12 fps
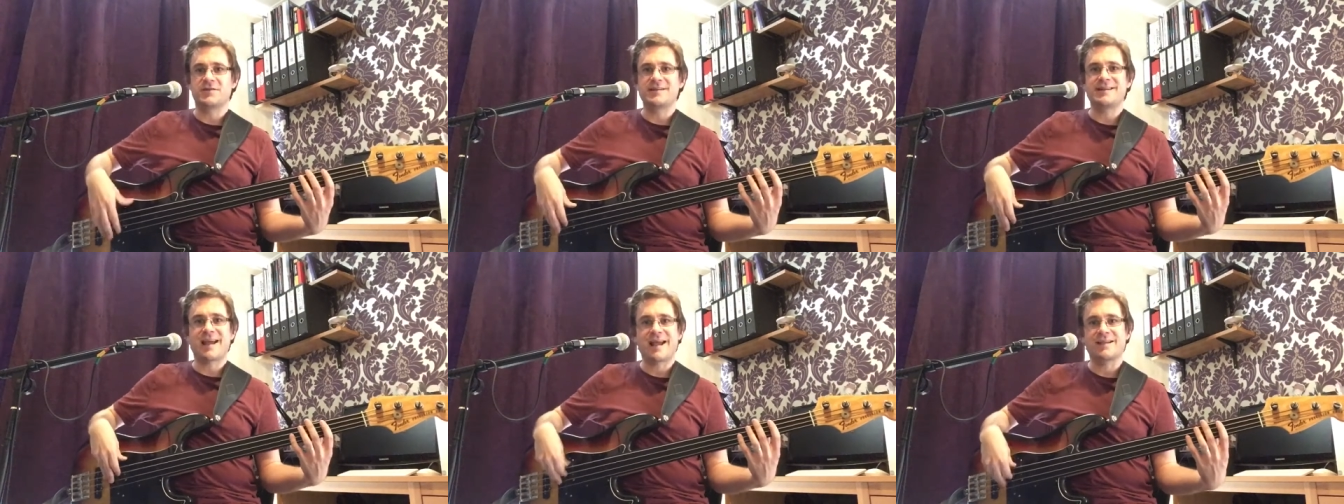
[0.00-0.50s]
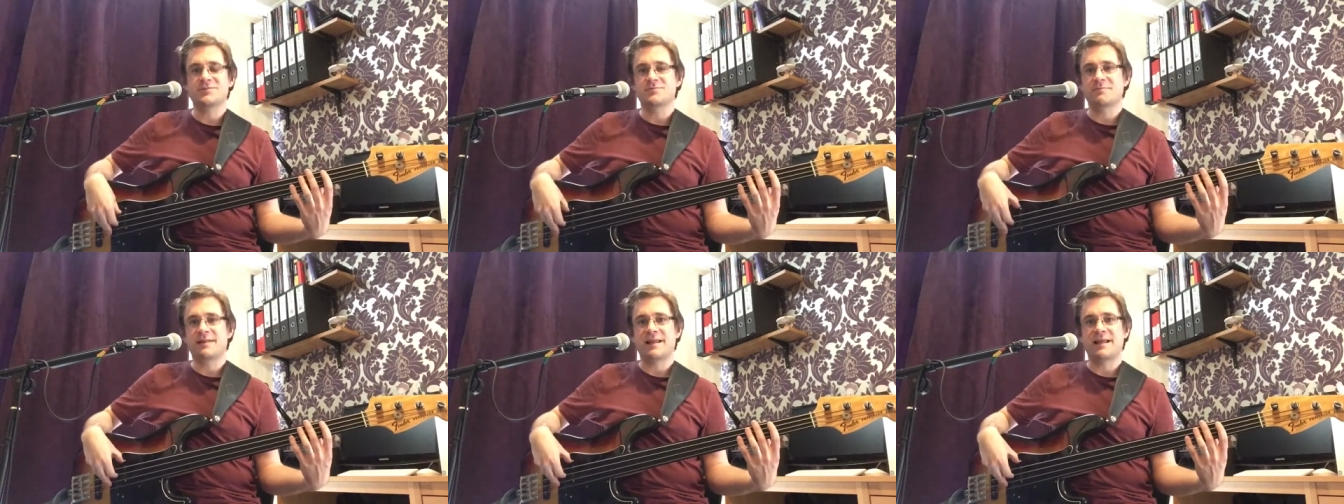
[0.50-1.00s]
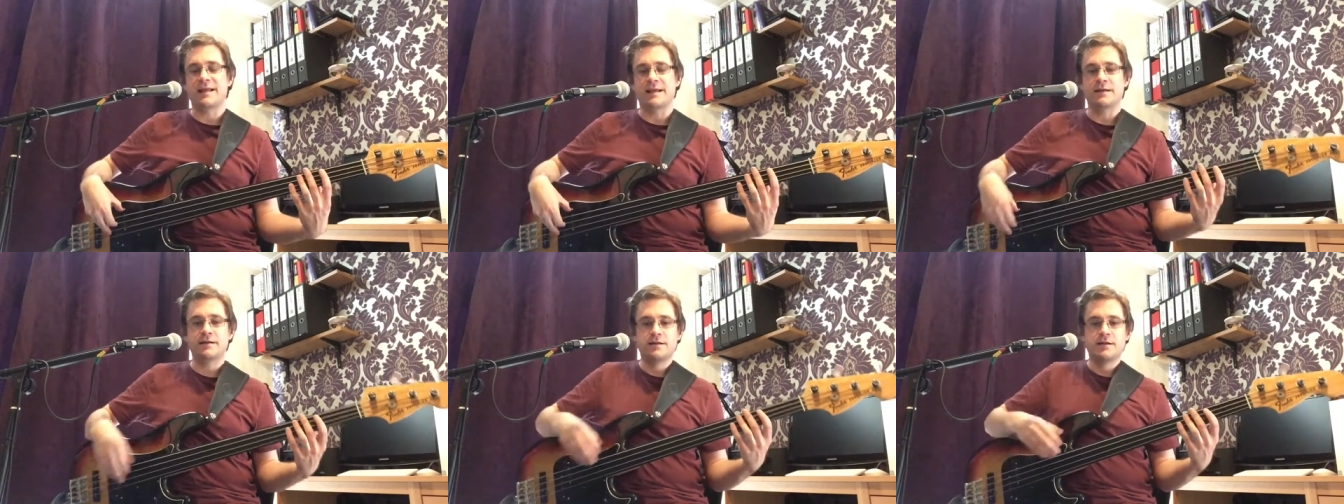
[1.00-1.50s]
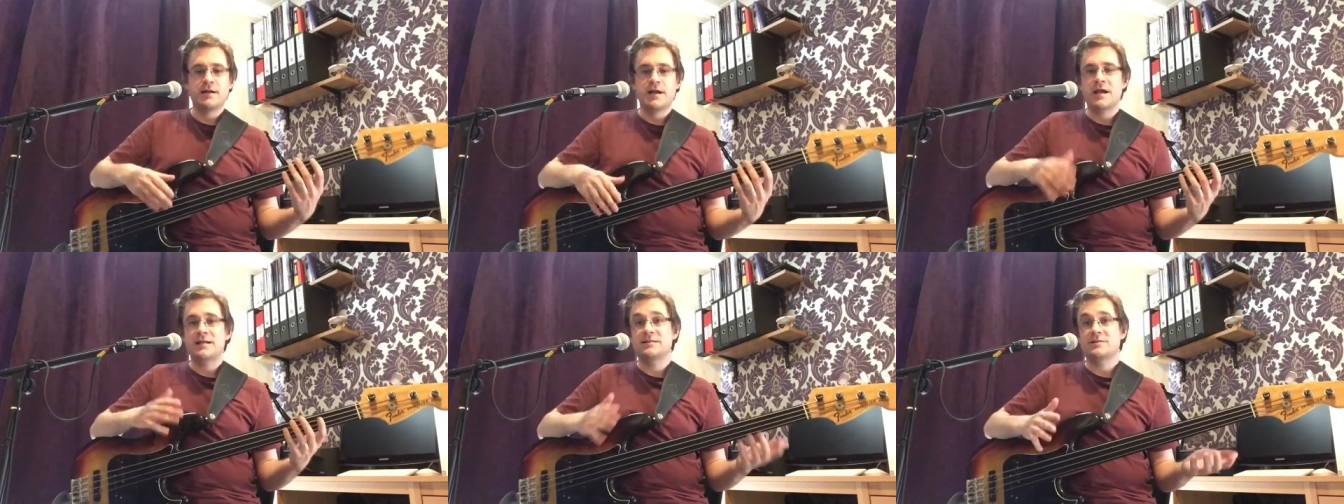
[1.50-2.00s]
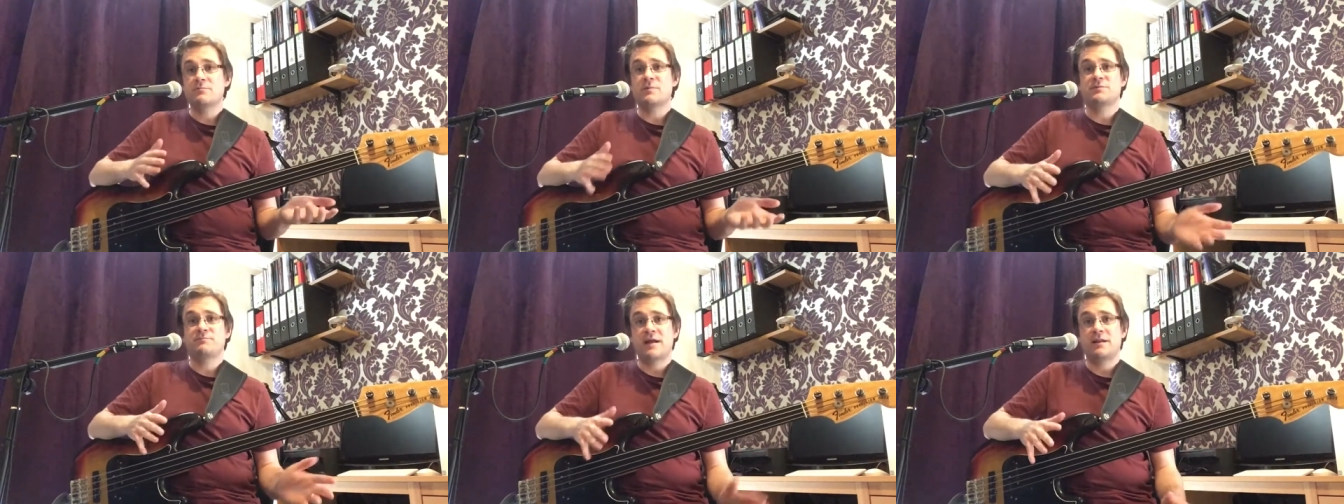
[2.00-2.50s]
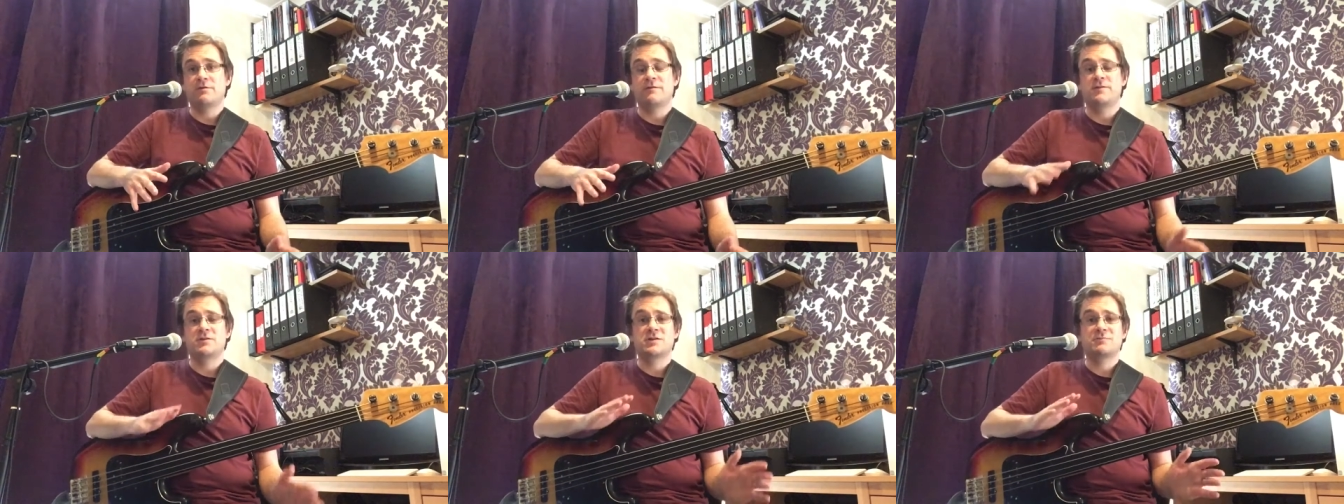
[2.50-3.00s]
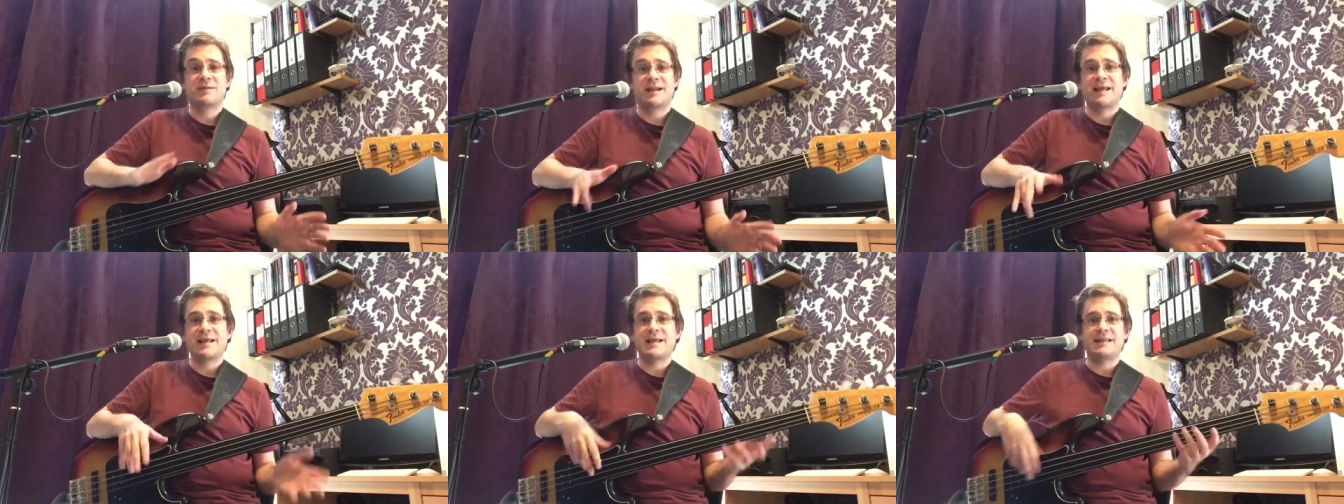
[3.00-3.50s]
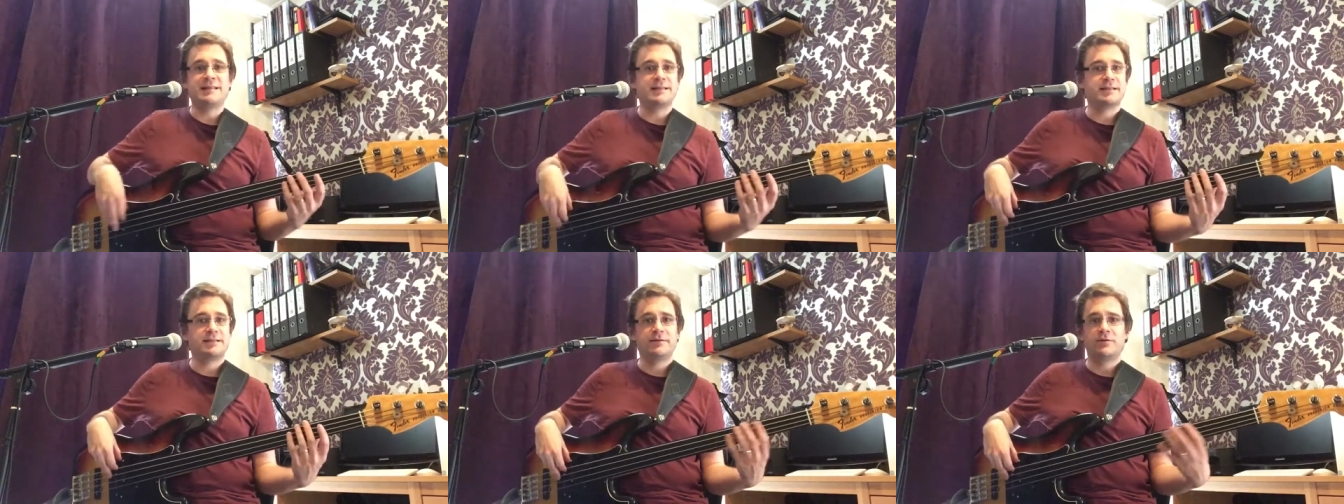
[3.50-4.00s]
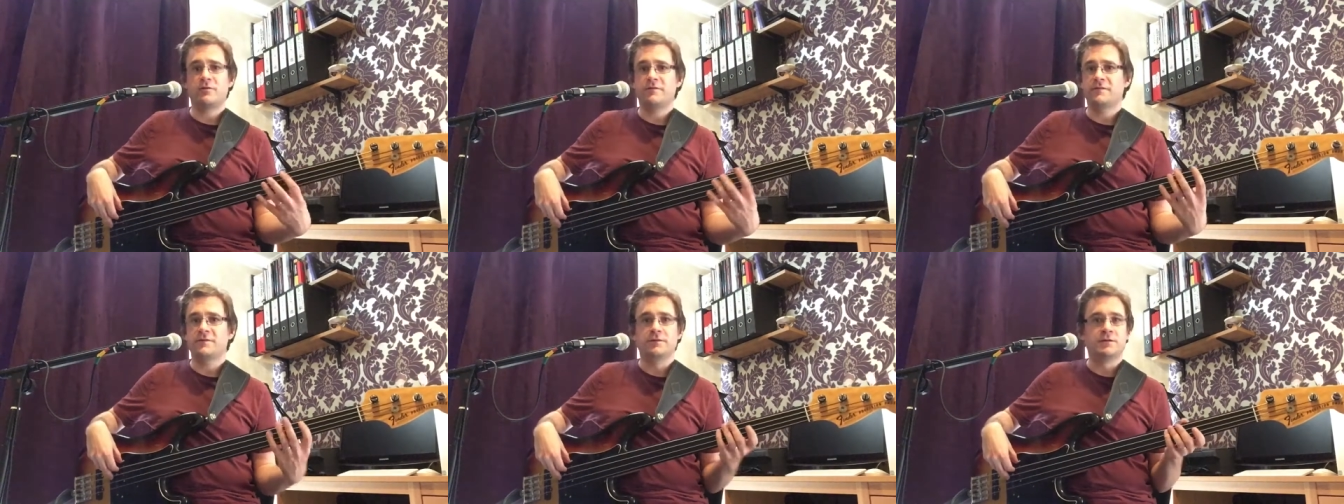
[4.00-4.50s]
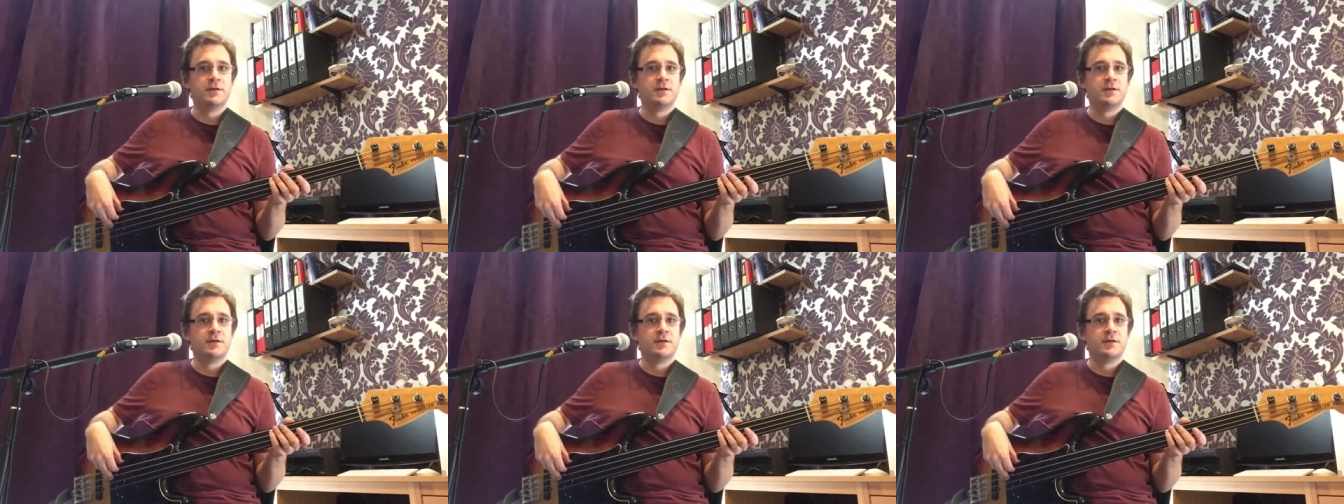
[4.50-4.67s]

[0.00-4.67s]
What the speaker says: your hands with playing. It's so much better if you just play a little and often,